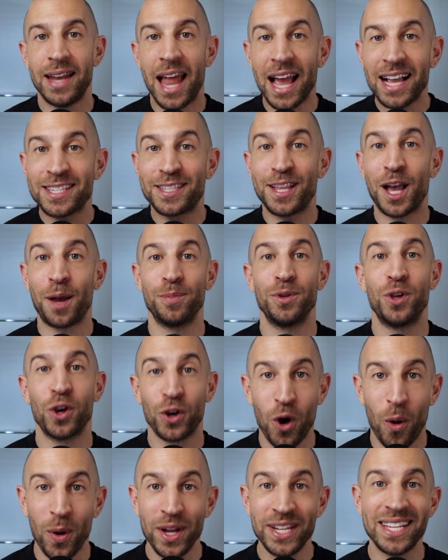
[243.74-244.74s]
Next up, you're
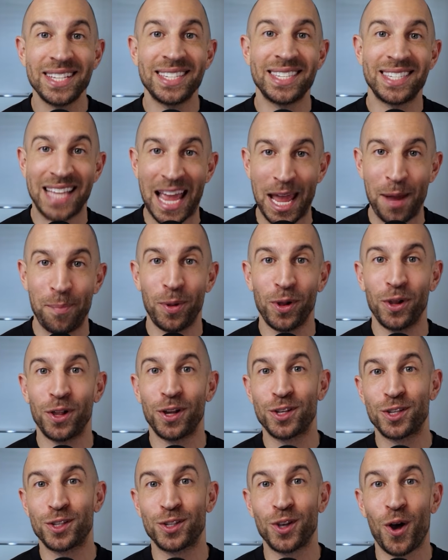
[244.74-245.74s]
going to sample
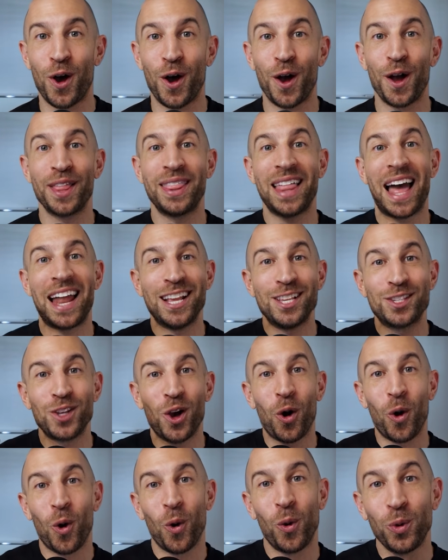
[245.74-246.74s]
a song that is
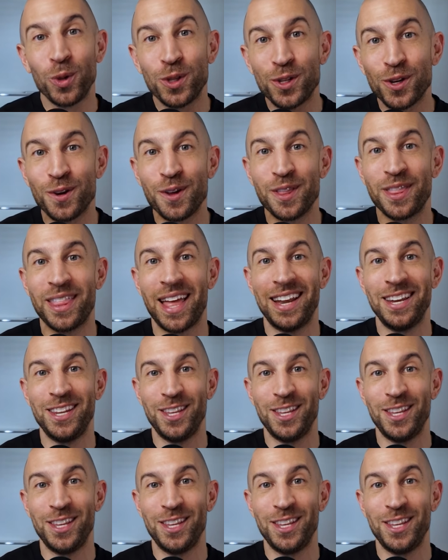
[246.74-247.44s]
older than